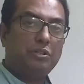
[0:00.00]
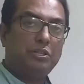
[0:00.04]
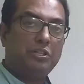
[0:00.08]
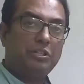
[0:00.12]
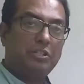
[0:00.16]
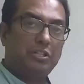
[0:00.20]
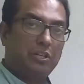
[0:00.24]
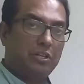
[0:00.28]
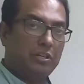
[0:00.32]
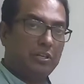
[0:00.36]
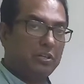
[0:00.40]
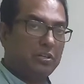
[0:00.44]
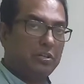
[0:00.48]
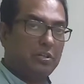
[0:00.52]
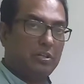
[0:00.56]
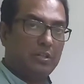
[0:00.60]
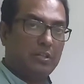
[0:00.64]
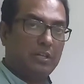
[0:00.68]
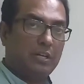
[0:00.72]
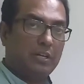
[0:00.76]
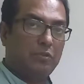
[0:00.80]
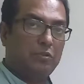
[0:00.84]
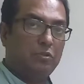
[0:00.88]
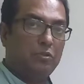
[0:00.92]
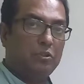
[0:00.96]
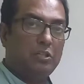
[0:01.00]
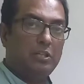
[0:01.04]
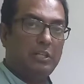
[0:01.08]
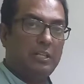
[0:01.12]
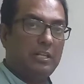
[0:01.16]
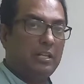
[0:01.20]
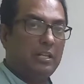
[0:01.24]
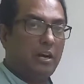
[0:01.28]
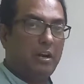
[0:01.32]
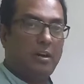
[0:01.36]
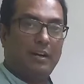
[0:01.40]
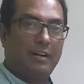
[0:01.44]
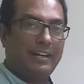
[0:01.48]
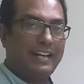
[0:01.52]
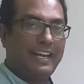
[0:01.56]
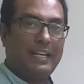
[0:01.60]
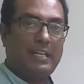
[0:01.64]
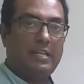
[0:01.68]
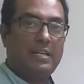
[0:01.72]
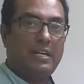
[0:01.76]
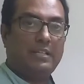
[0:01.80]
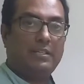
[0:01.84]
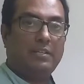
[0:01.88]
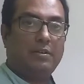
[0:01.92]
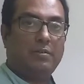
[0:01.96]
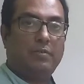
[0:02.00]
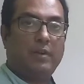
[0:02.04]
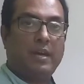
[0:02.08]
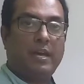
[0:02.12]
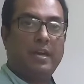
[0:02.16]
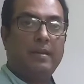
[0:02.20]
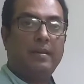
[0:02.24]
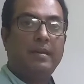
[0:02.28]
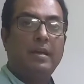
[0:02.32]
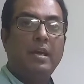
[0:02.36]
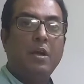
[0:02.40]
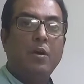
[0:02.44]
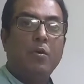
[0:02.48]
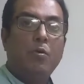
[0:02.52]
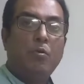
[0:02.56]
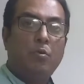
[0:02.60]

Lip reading: the Google or any other way